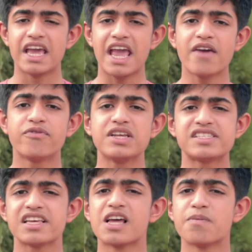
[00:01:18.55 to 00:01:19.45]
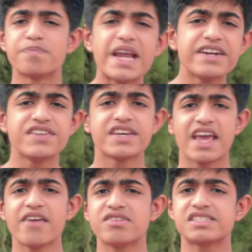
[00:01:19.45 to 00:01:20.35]
Every single painting,
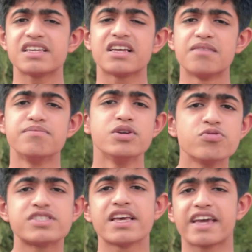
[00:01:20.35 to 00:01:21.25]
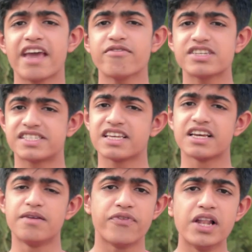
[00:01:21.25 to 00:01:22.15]
every single music, every
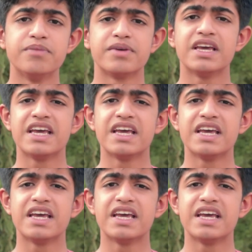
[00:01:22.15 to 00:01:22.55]
single film,